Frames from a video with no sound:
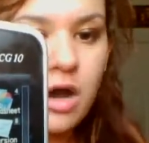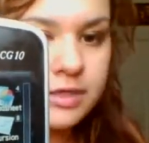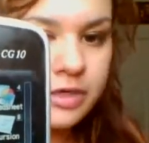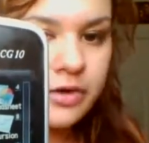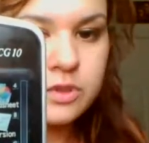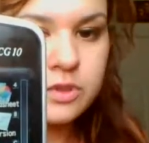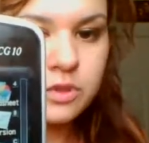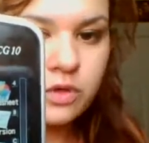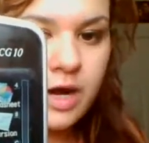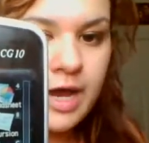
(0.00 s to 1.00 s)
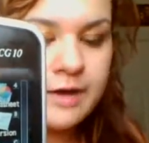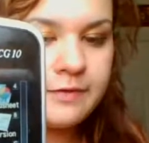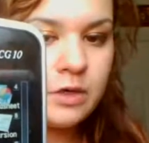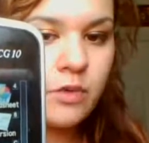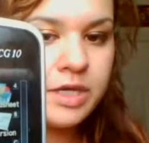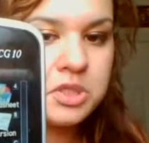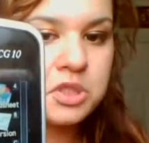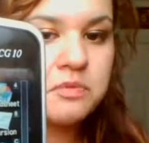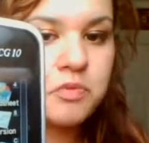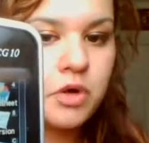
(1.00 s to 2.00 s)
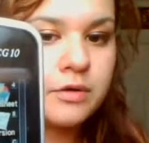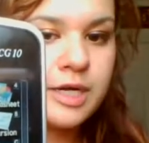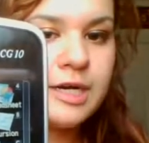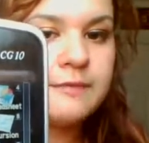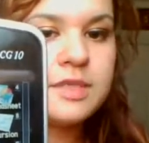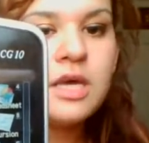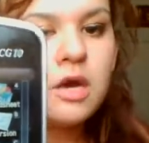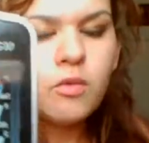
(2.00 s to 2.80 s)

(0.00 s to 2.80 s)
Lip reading: conic graphs, graph, equation, programs,